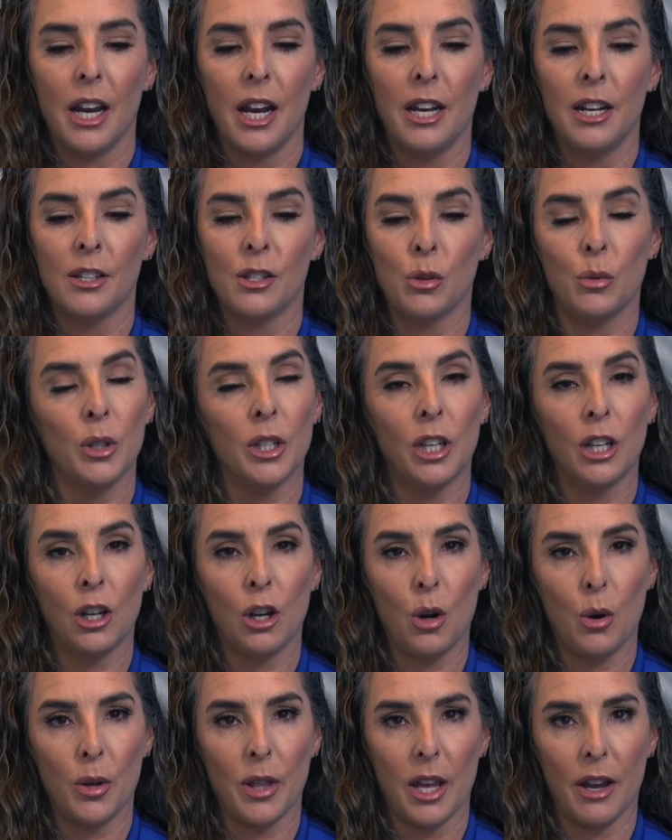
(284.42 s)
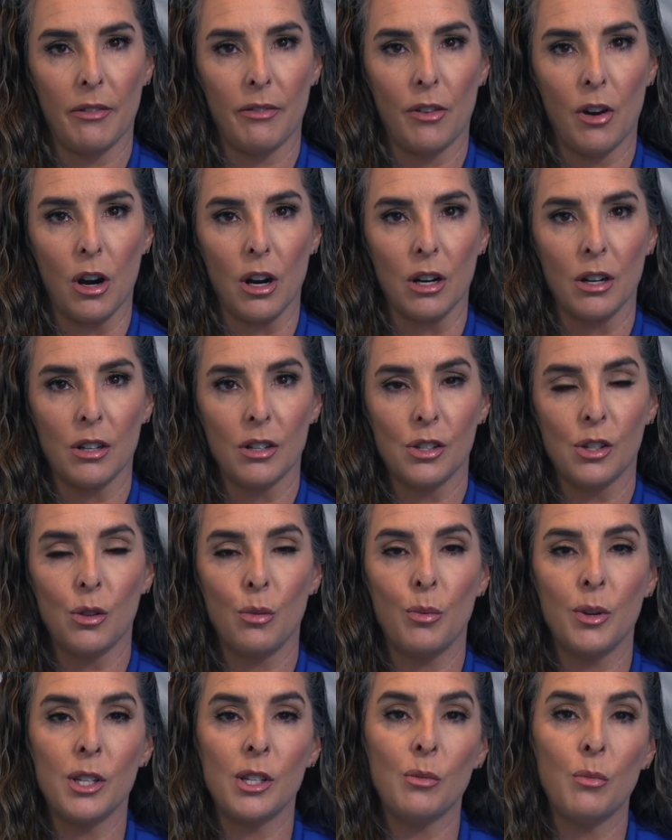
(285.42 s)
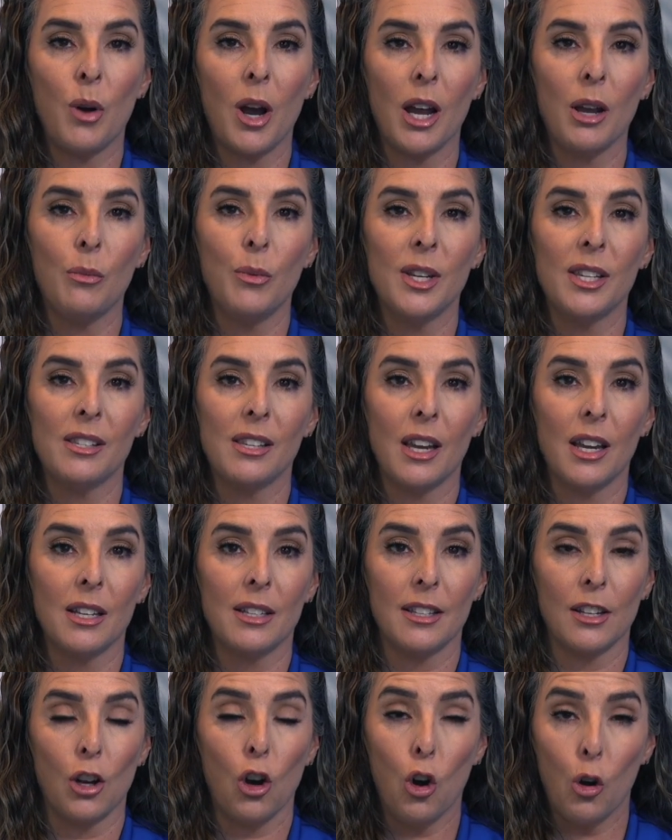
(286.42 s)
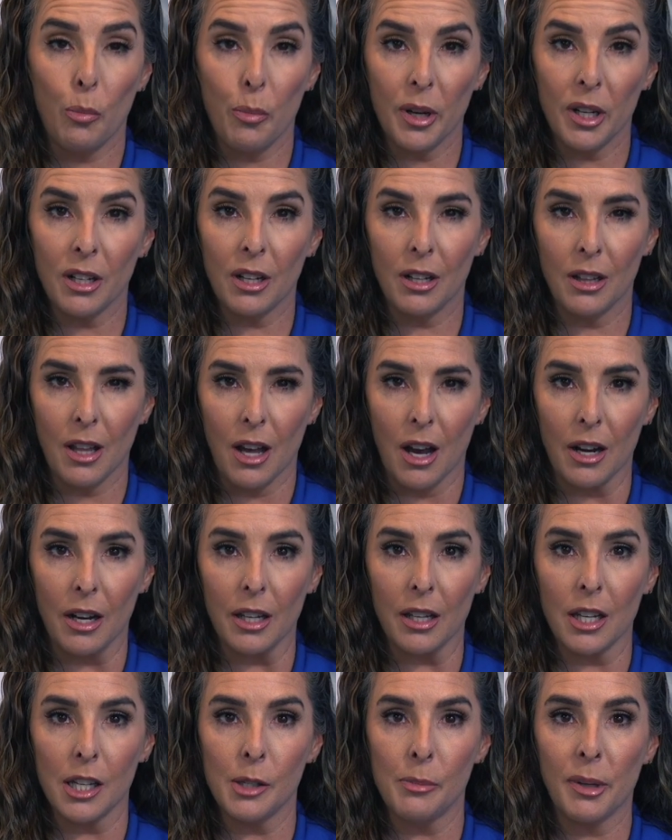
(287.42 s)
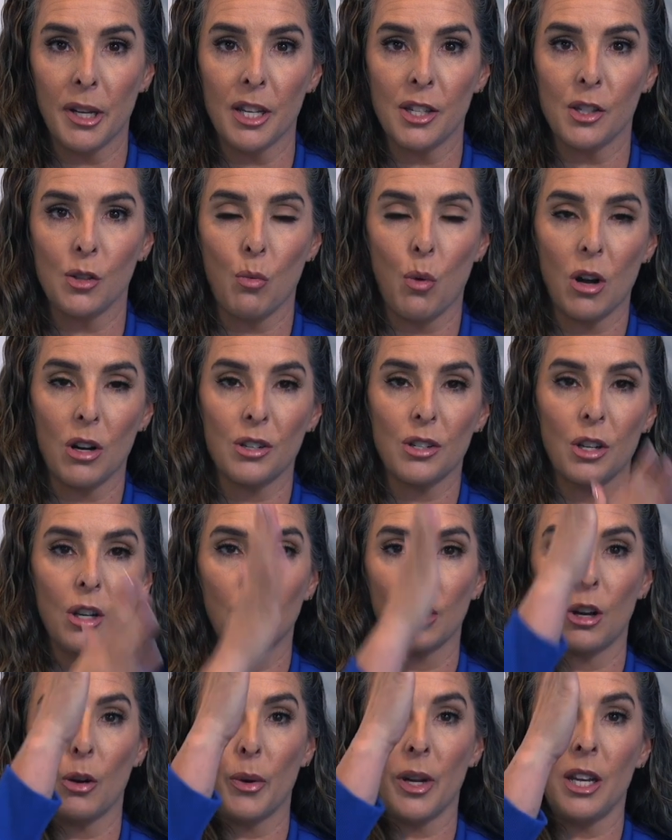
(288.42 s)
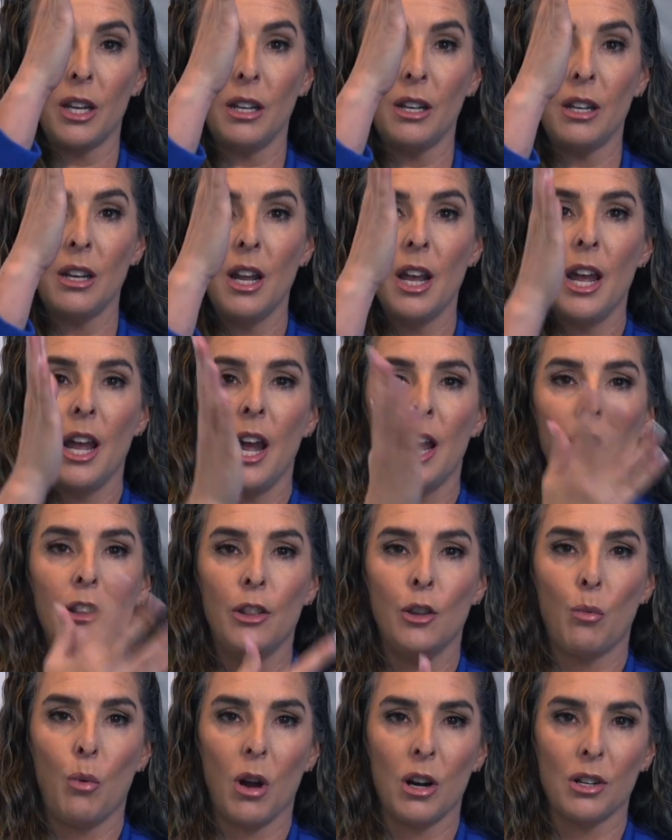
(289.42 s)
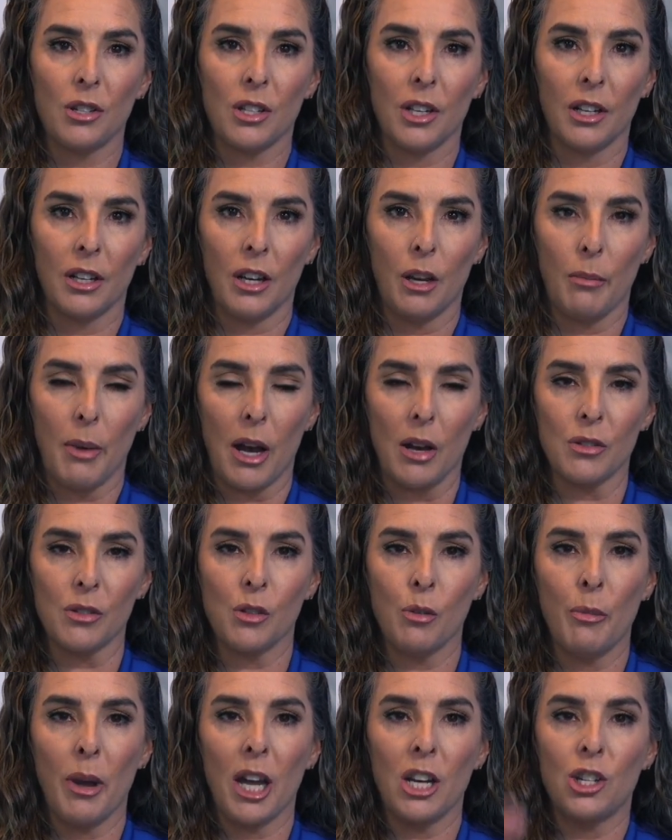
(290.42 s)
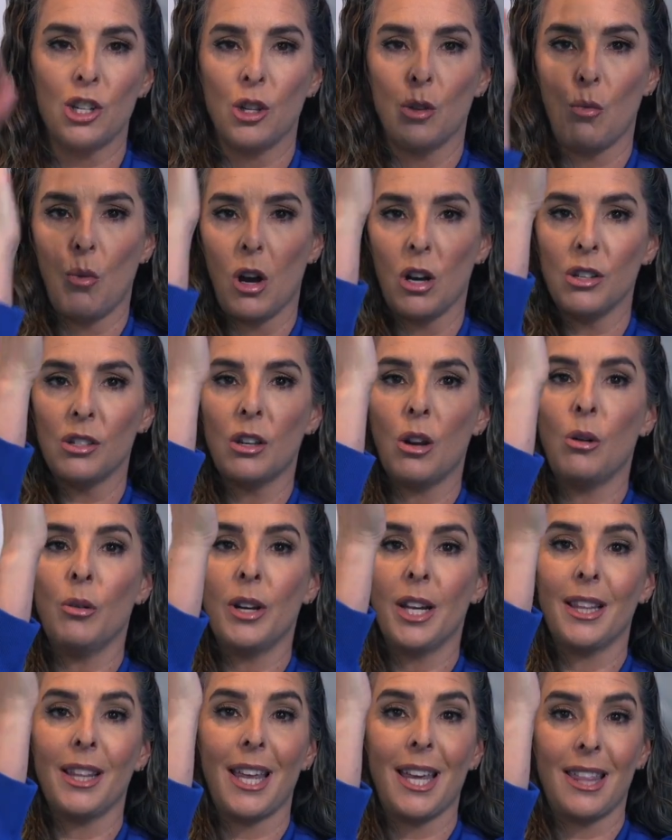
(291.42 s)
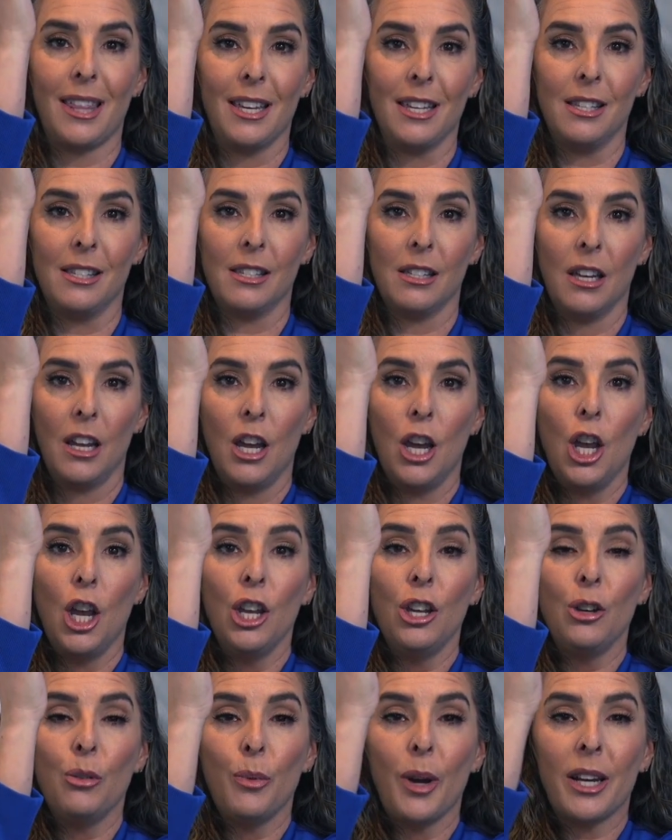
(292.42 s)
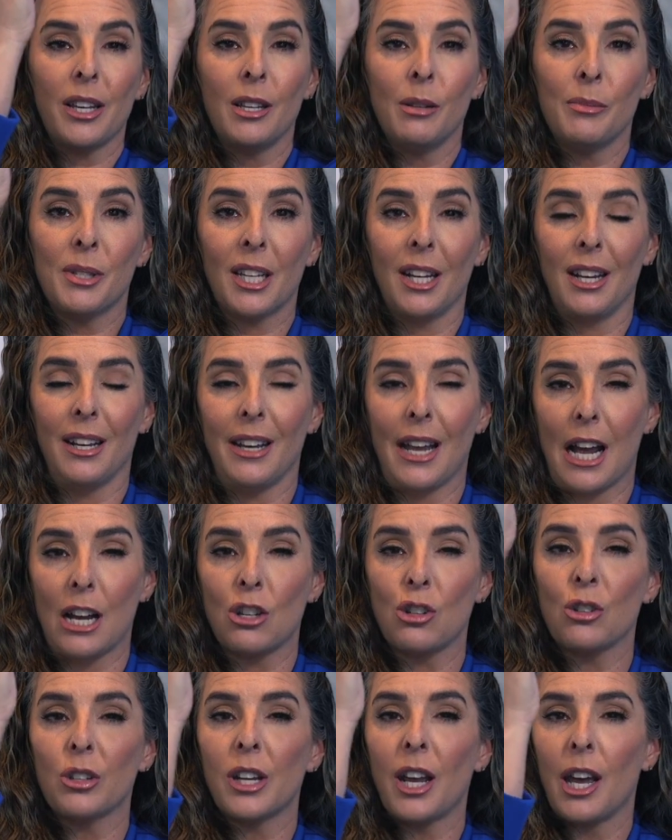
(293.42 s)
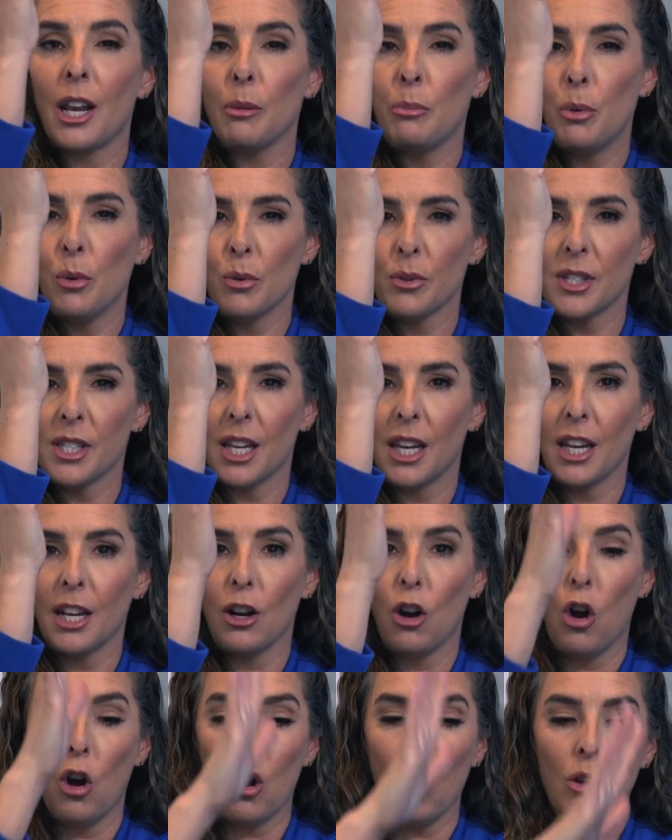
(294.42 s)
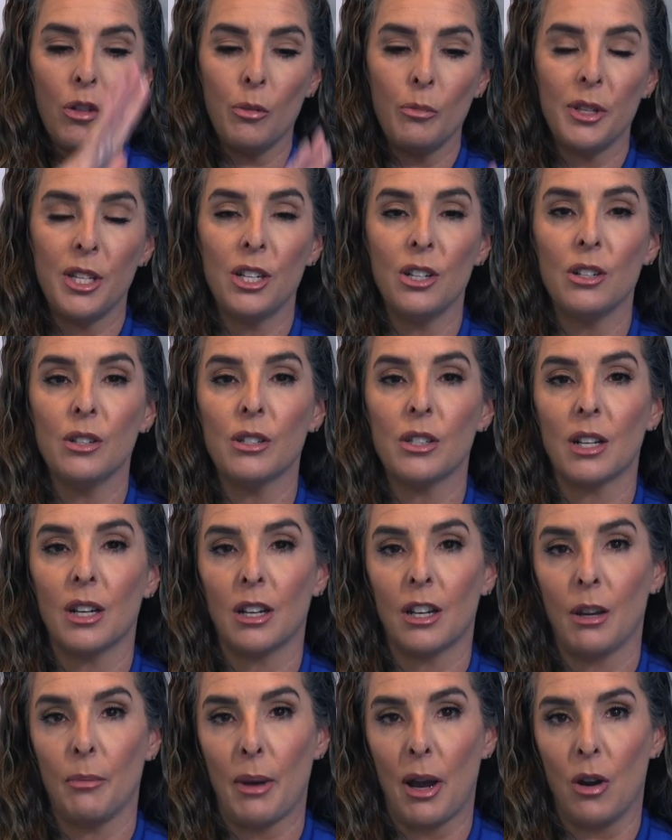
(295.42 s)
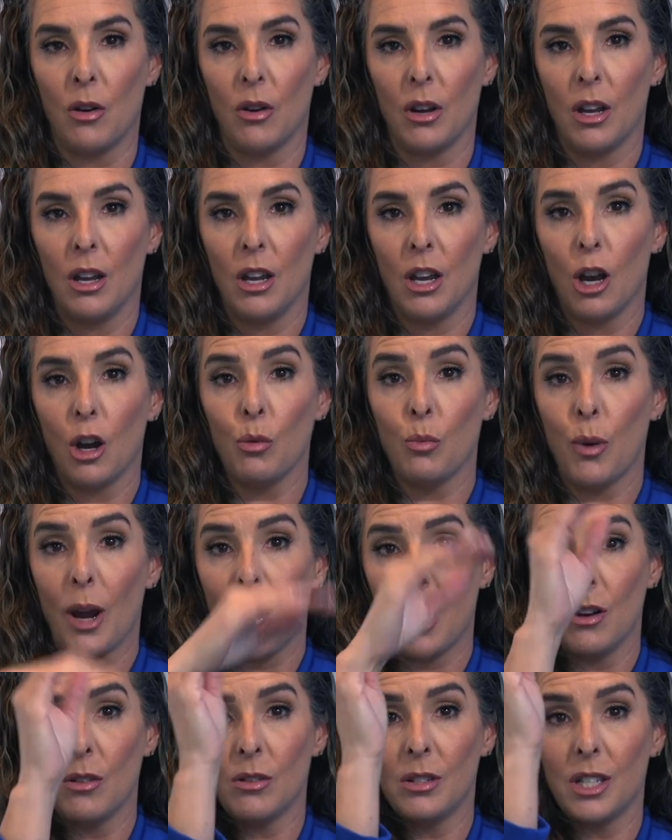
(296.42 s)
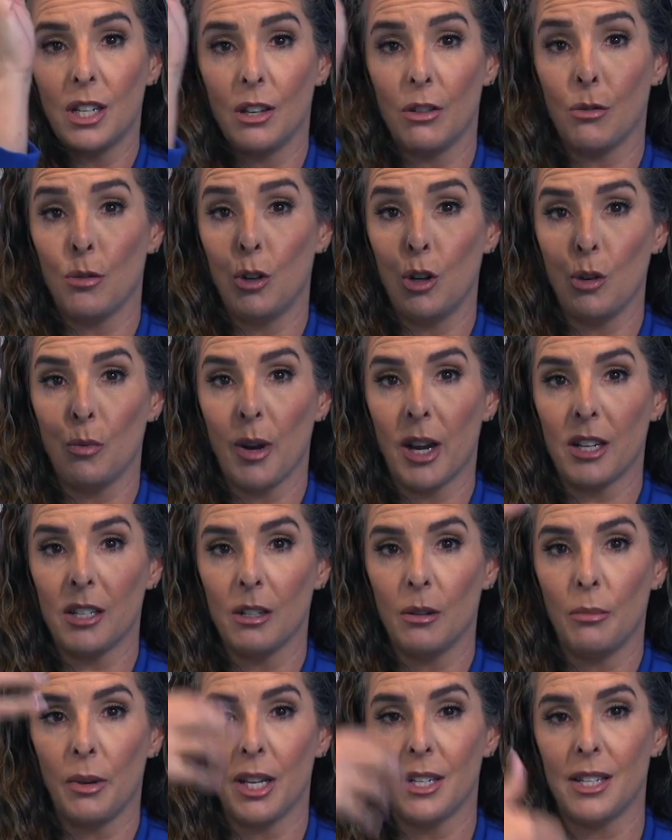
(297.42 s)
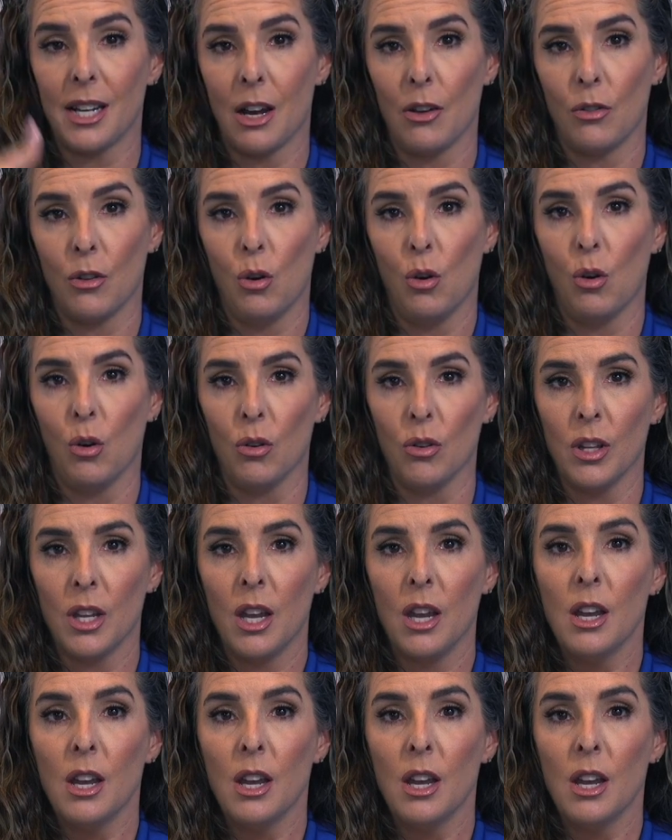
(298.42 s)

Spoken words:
and it's only going to go in that far. So the reason why we say it's an open colonic is because the water's going to go in and then the water's going to come out. So imagine the water's going in like this, your rectum's going to naturally kind of pulsate and all the material is going to come out around through your rectum and down the hole.